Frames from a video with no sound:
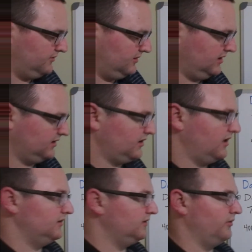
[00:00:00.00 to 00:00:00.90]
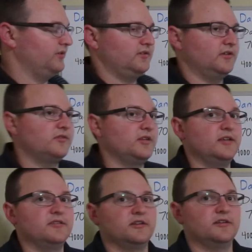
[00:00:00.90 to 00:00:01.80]
And God always does
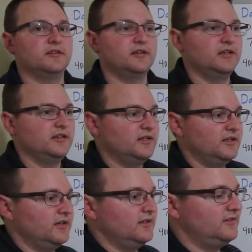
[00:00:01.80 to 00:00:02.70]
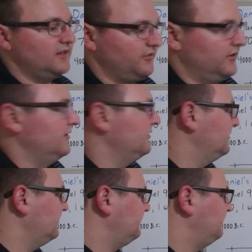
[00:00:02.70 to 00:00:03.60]
things in
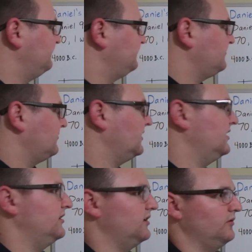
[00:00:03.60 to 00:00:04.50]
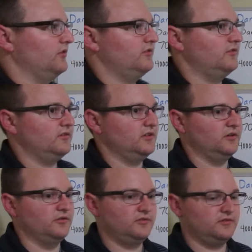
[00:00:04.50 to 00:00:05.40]
sevens. There was,
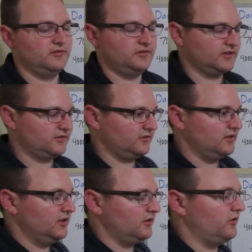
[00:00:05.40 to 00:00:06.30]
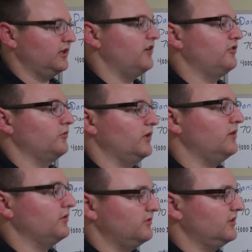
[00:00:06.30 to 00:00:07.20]
creation week
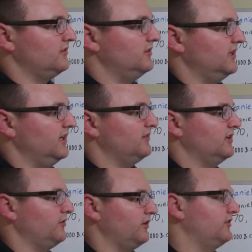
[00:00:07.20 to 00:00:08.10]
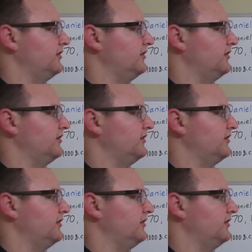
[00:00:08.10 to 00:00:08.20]
was 6 days, and he rested